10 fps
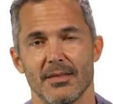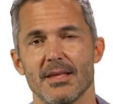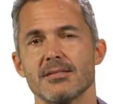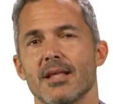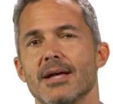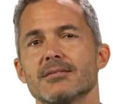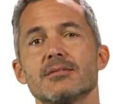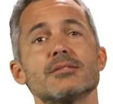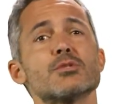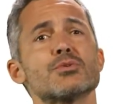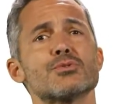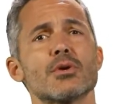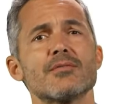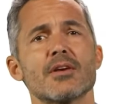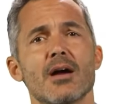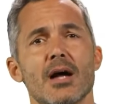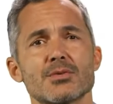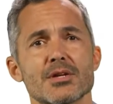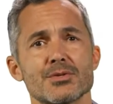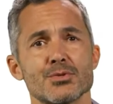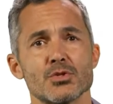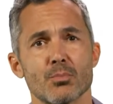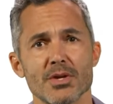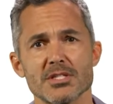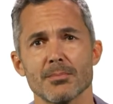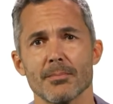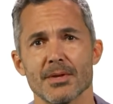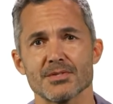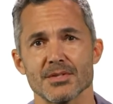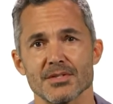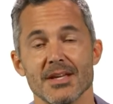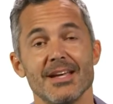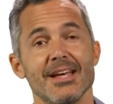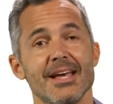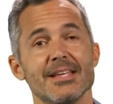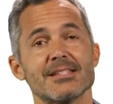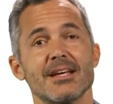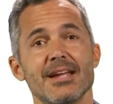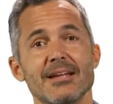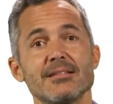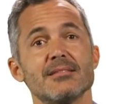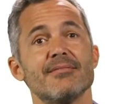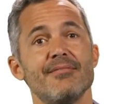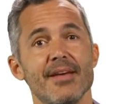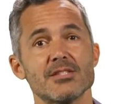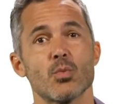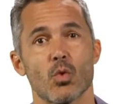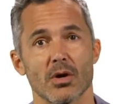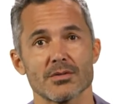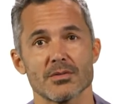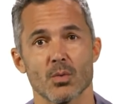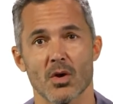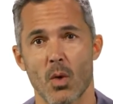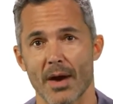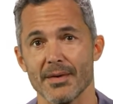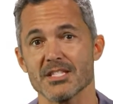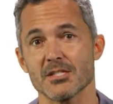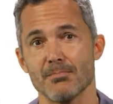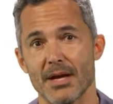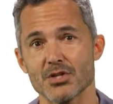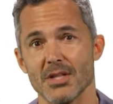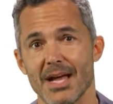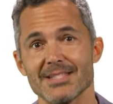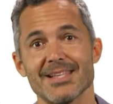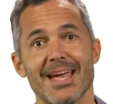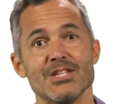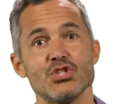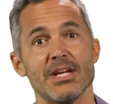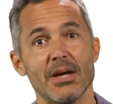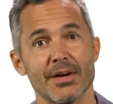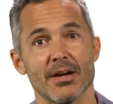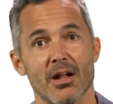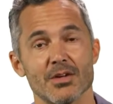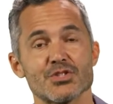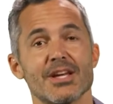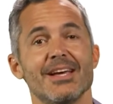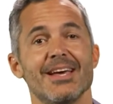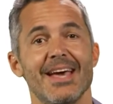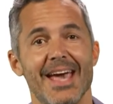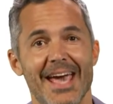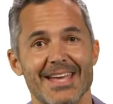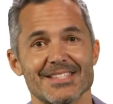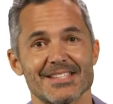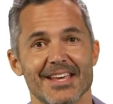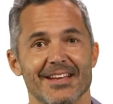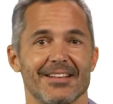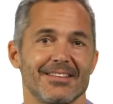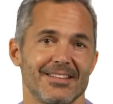This license is reserved for contractors whose principal business is connected to fixed works requiring specialized engineering knowledge and skill.